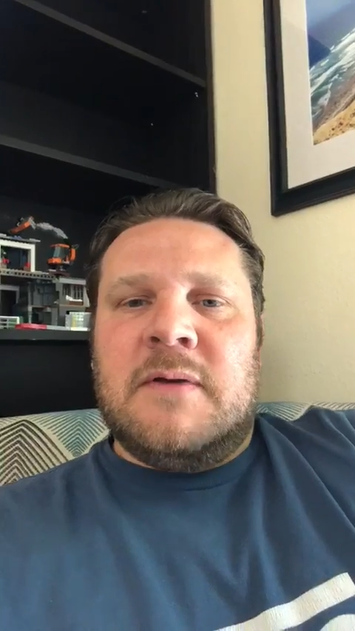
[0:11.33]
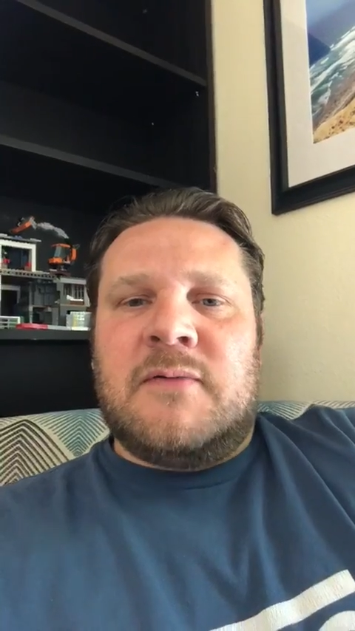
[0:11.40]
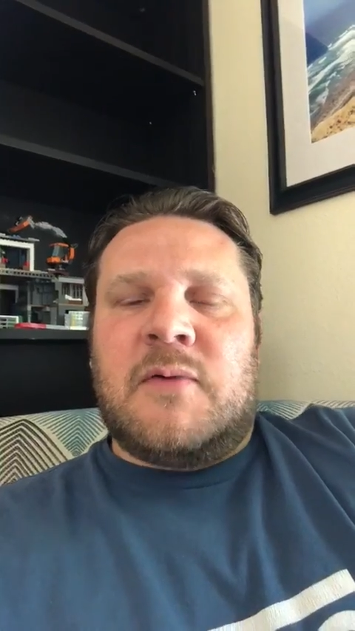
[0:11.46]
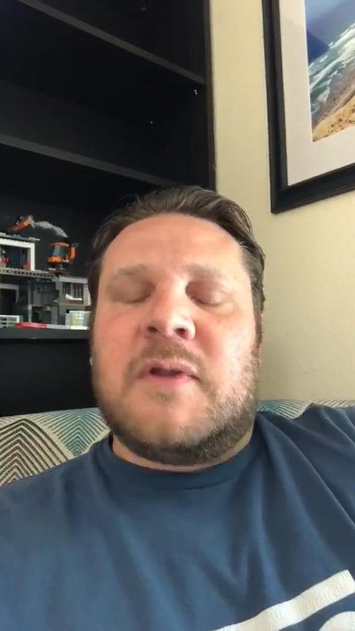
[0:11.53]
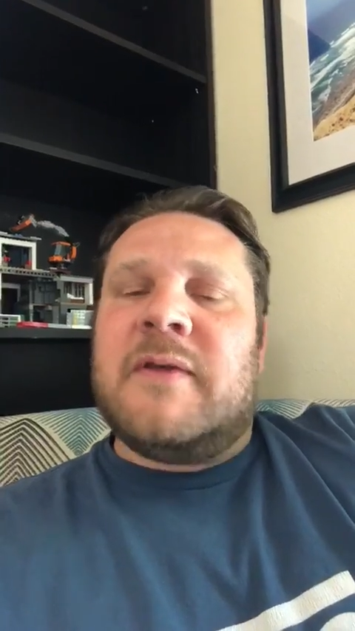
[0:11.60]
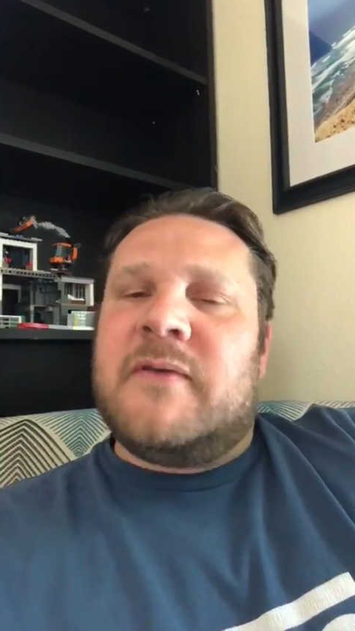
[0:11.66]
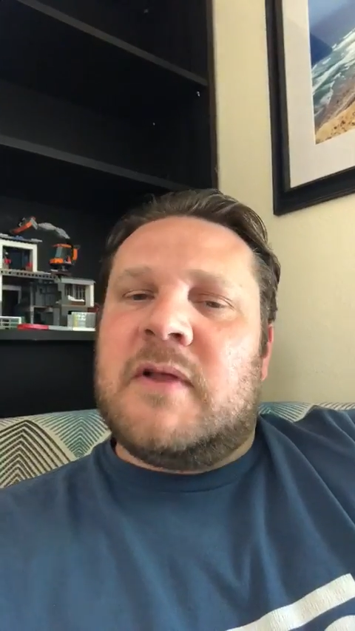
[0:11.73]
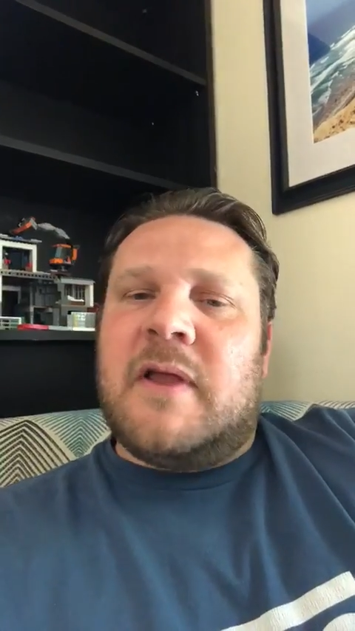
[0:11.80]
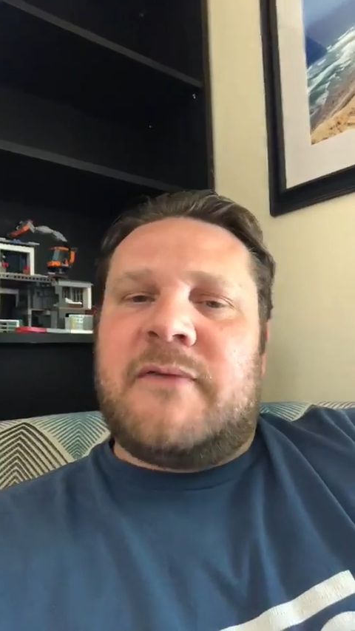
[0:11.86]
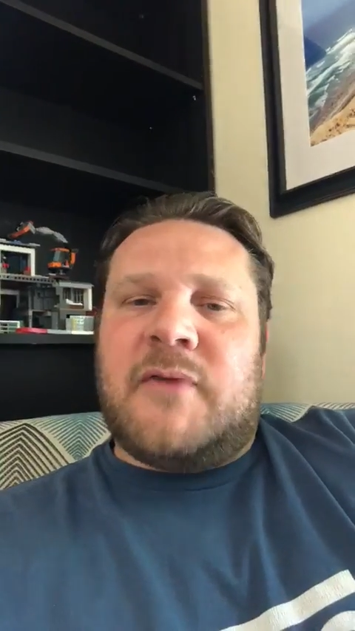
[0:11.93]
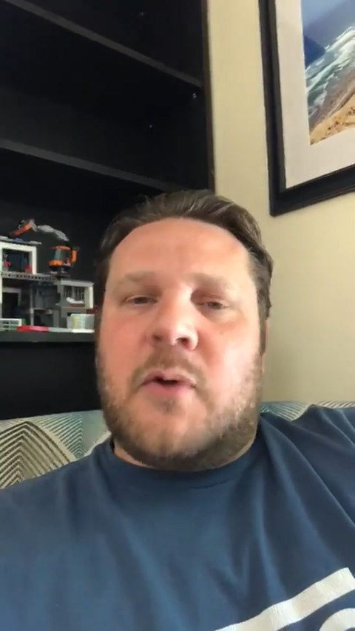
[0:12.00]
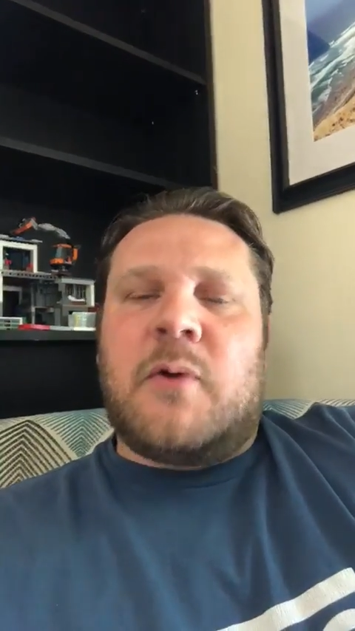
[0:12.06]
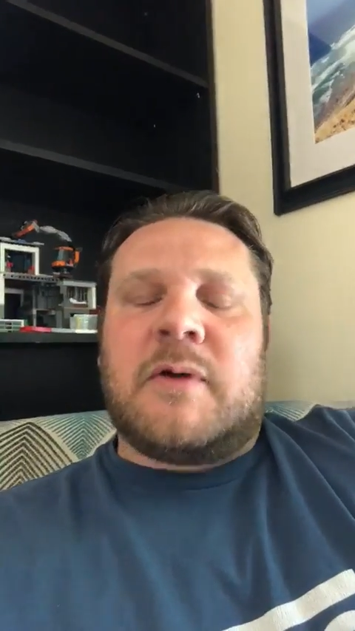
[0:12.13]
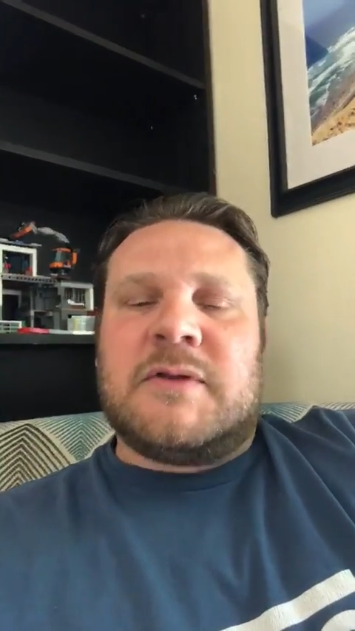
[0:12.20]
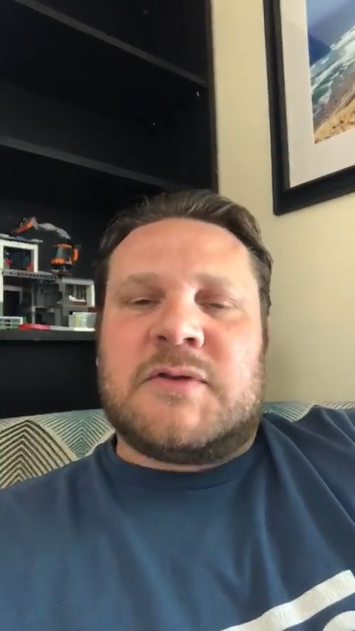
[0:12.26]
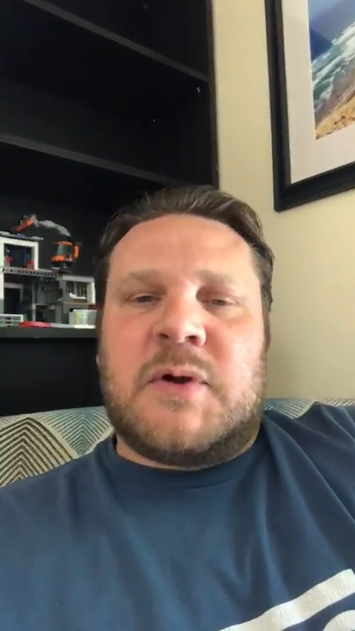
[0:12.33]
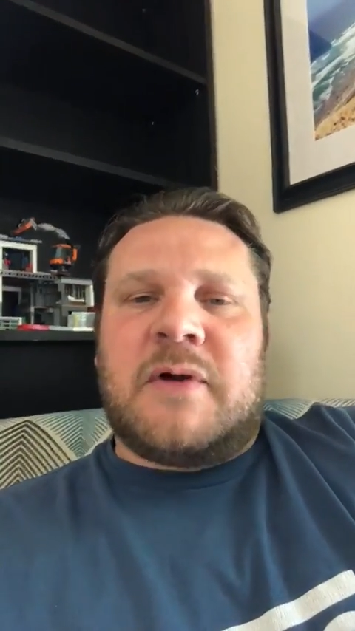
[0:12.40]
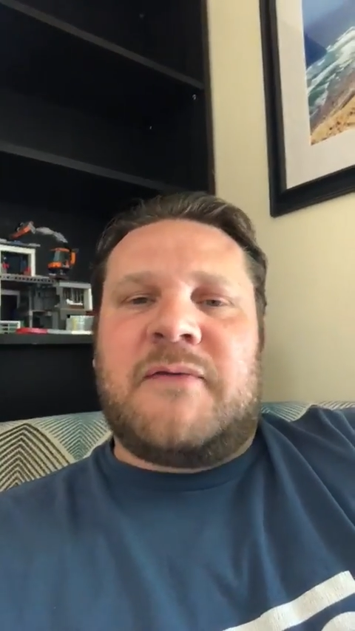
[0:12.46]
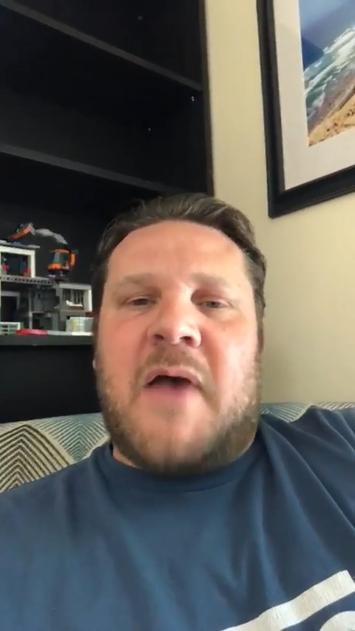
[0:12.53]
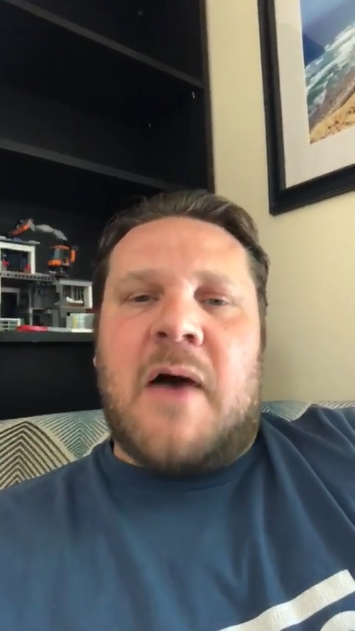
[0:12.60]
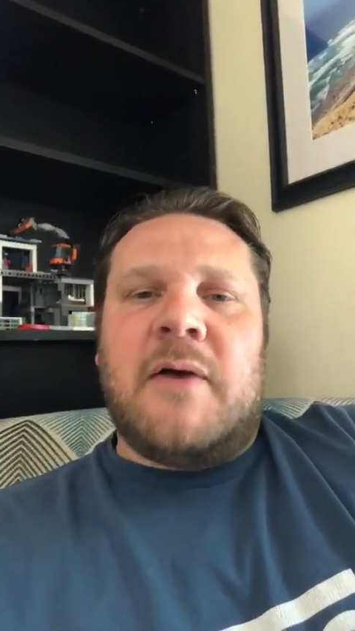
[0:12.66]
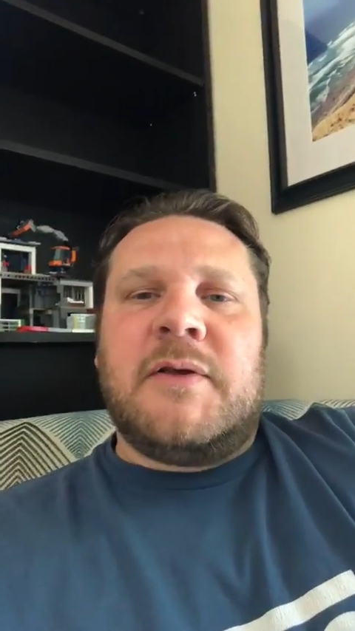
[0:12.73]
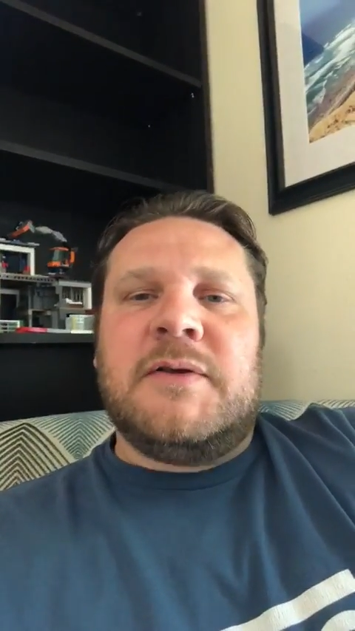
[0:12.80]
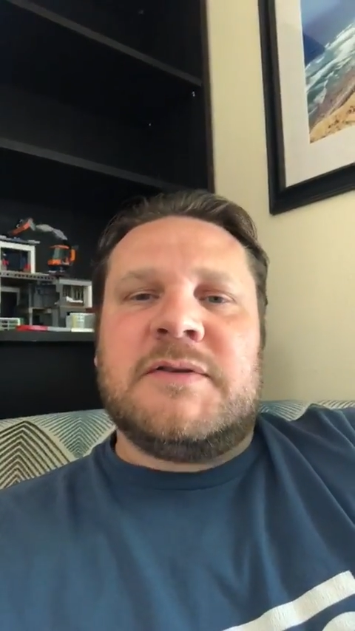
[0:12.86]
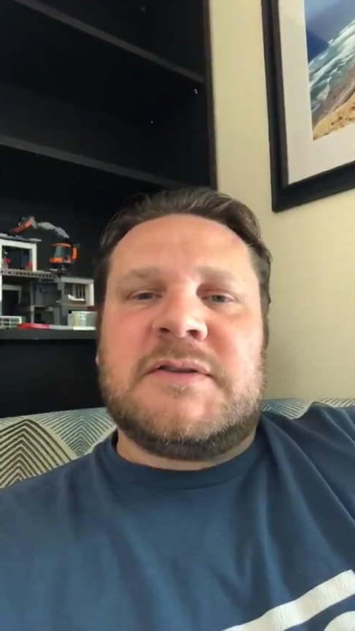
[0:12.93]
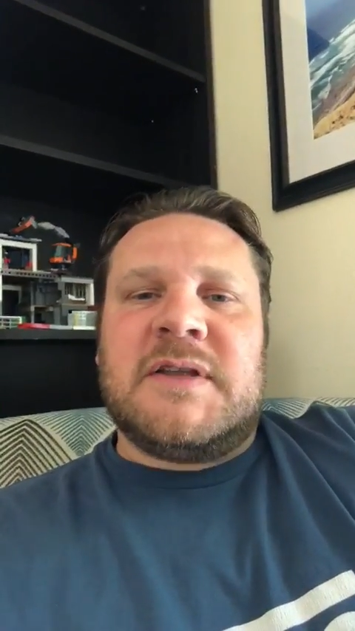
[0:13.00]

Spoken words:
we're living life according to our values,